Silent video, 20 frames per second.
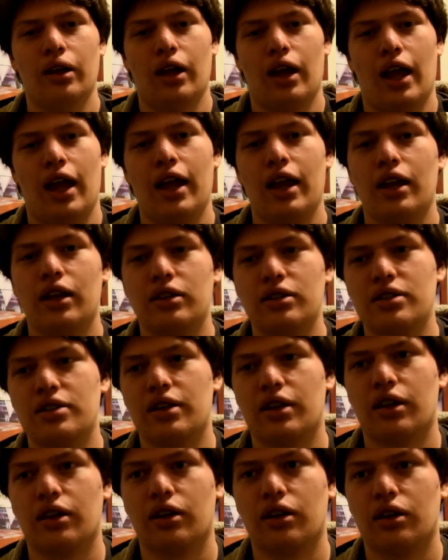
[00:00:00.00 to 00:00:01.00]
And
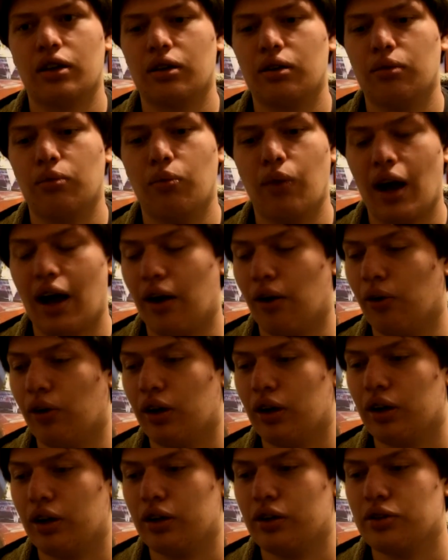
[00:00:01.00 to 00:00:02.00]
wow,
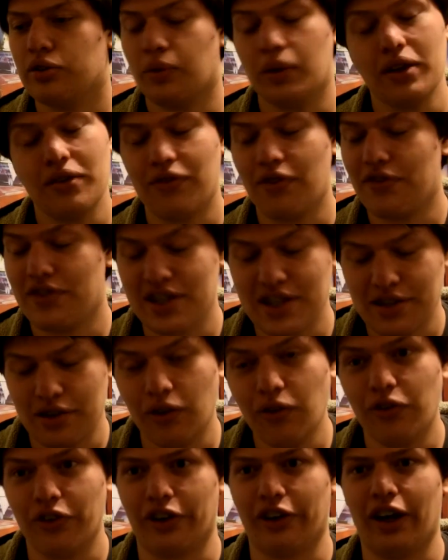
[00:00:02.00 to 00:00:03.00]
2015's
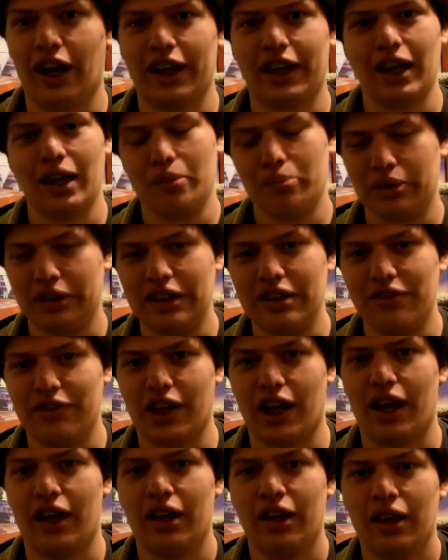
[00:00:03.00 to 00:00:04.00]
over. I can't believe
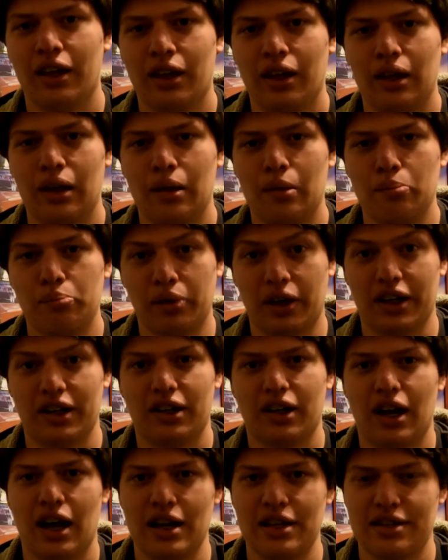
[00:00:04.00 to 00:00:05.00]
that. But
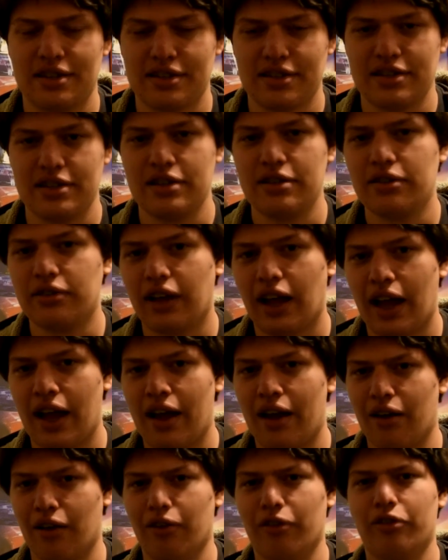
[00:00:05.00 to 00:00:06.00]
I still
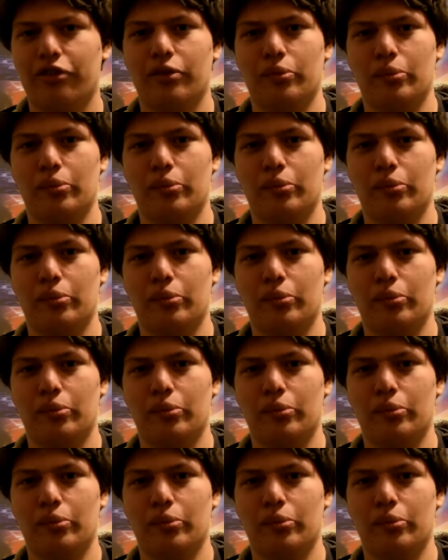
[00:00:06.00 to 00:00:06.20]
have